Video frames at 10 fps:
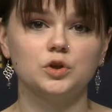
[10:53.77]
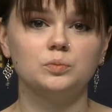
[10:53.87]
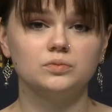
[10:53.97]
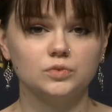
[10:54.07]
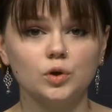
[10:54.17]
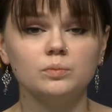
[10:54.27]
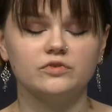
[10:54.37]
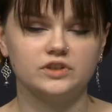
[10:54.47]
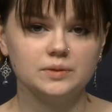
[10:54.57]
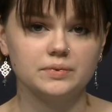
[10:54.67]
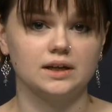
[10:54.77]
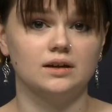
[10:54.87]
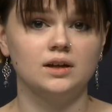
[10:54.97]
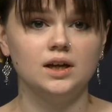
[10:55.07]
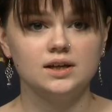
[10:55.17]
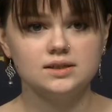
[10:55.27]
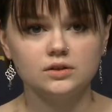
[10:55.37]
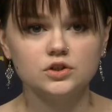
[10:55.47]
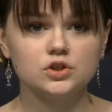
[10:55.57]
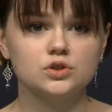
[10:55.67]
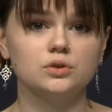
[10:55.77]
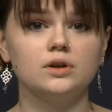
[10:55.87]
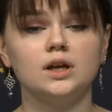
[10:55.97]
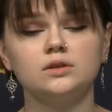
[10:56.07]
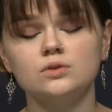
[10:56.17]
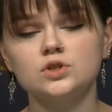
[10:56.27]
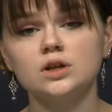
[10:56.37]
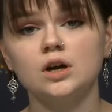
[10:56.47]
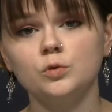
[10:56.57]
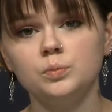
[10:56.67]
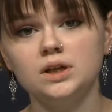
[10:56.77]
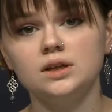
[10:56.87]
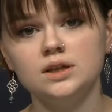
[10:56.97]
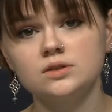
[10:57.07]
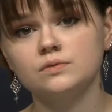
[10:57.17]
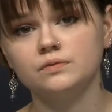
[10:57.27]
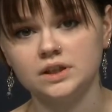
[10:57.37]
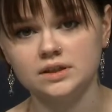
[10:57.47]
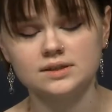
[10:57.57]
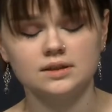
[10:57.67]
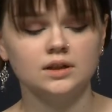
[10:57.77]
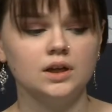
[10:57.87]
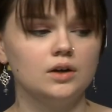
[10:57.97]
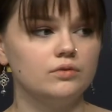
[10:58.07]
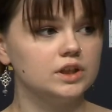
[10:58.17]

bars or at some restaurants, and they see the next story